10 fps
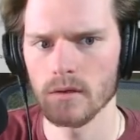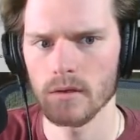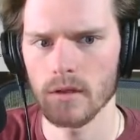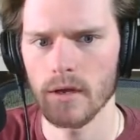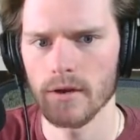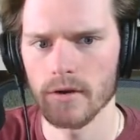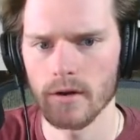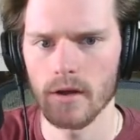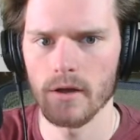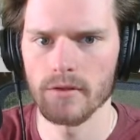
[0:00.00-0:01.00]

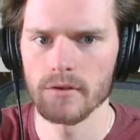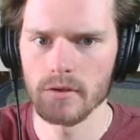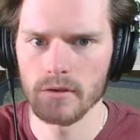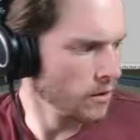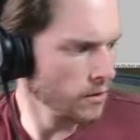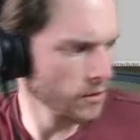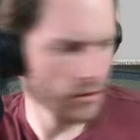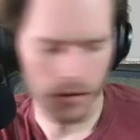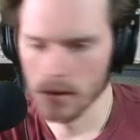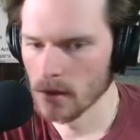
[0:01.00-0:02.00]
Collider other.
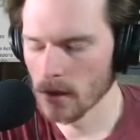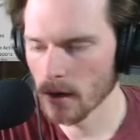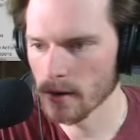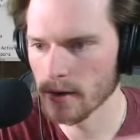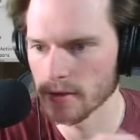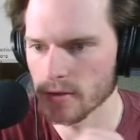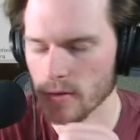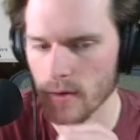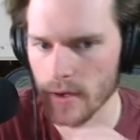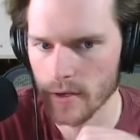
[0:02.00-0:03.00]
Alright,
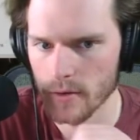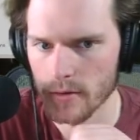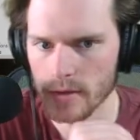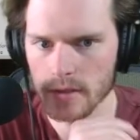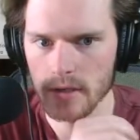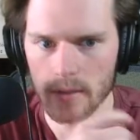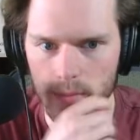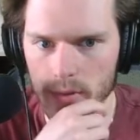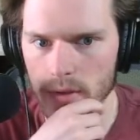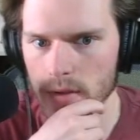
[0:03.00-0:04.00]
so I coded this up
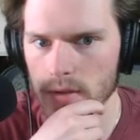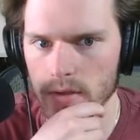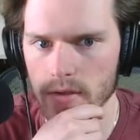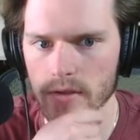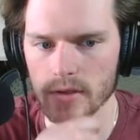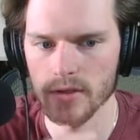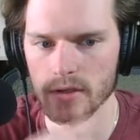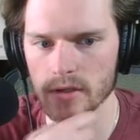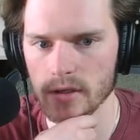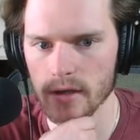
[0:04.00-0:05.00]
to
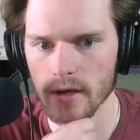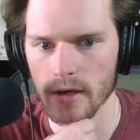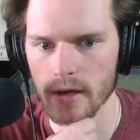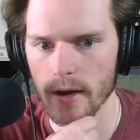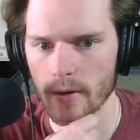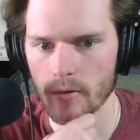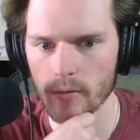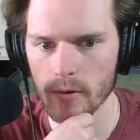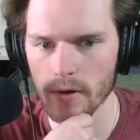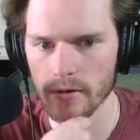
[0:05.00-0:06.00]
see how it
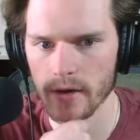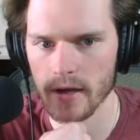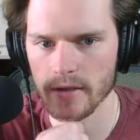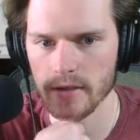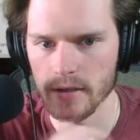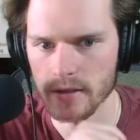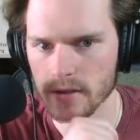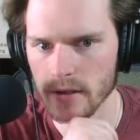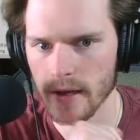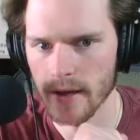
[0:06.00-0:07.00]
would work. The idea
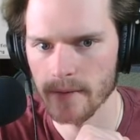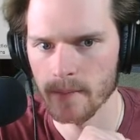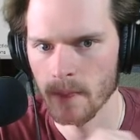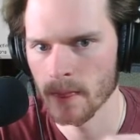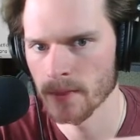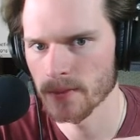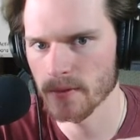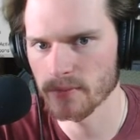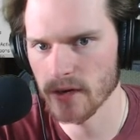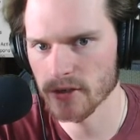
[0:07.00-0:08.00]
is that the
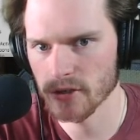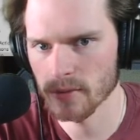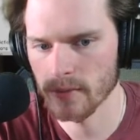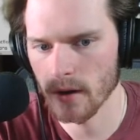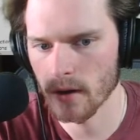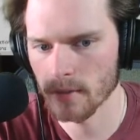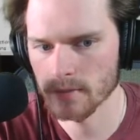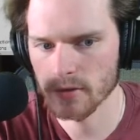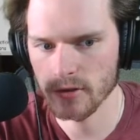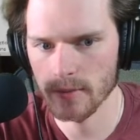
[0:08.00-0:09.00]
pressure bomb
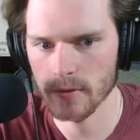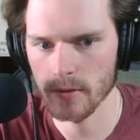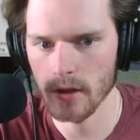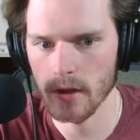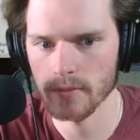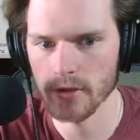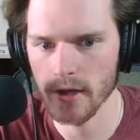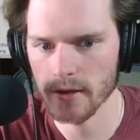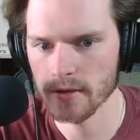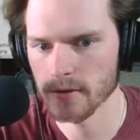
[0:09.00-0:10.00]
scriptable
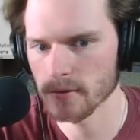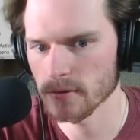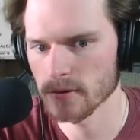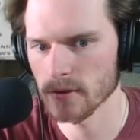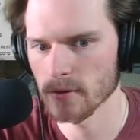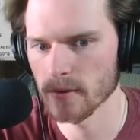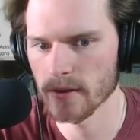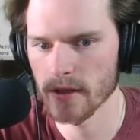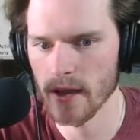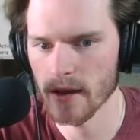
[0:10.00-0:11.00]
object, so when
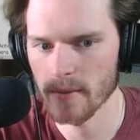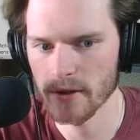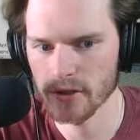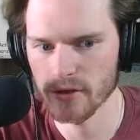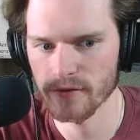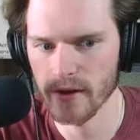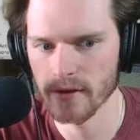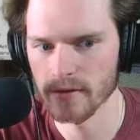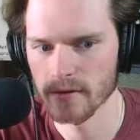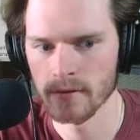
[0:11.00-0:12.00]
the animation
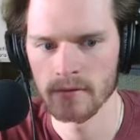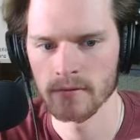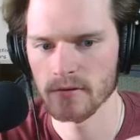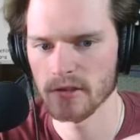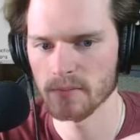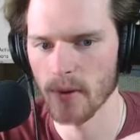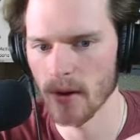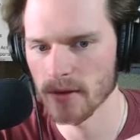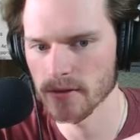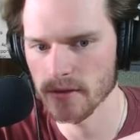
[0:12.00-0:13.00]
event
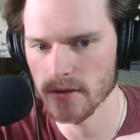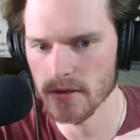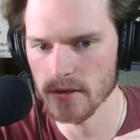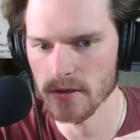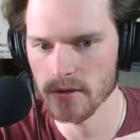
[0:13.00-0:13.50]
spawns the,